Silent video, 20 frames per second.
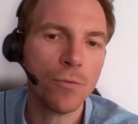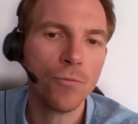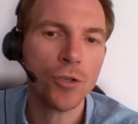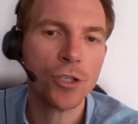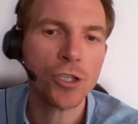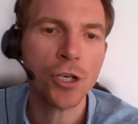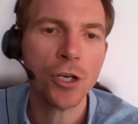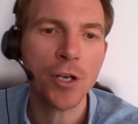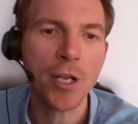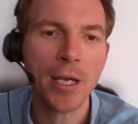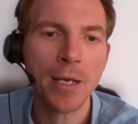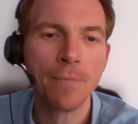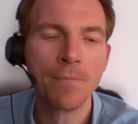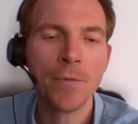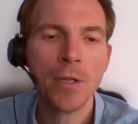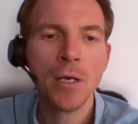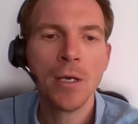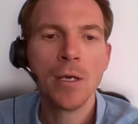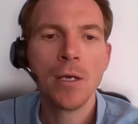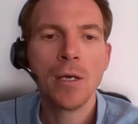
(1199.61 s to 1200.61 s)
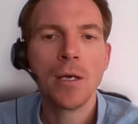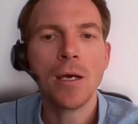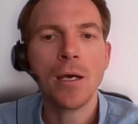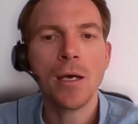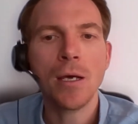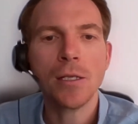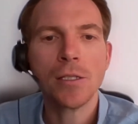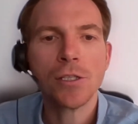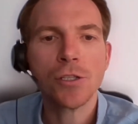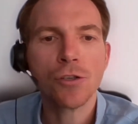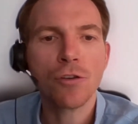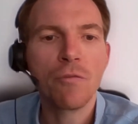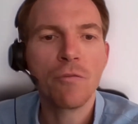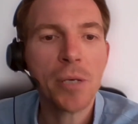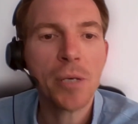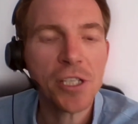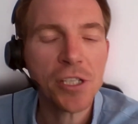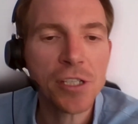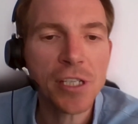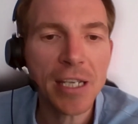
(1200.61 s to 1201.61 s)
returning to sort of
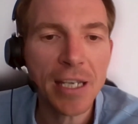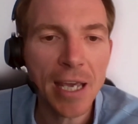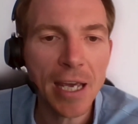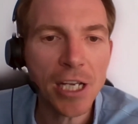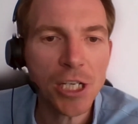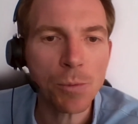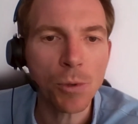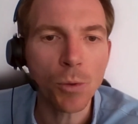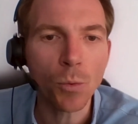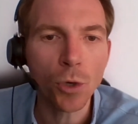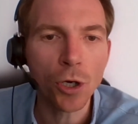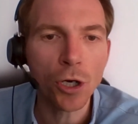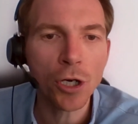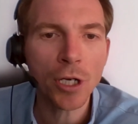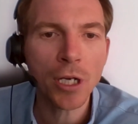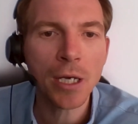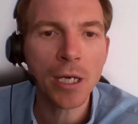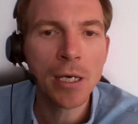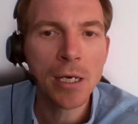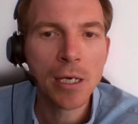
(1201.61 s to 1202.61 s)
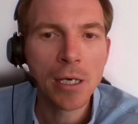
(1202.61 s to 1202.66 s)
business engagement work.